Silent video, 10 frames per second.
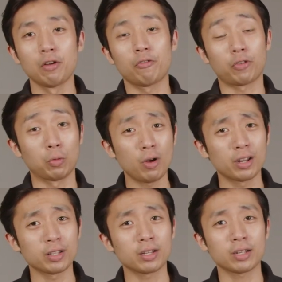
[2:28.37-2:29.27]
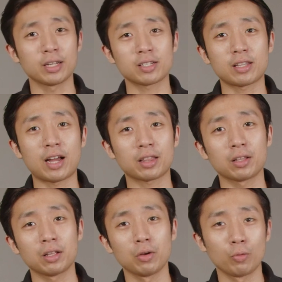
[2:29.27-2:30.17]
For one, it's
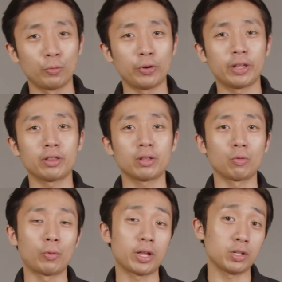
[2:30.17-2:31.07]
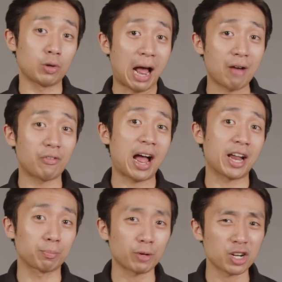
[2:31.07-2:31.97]
that when you have a
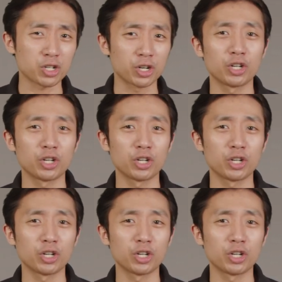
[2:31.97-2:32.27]
higher pressure,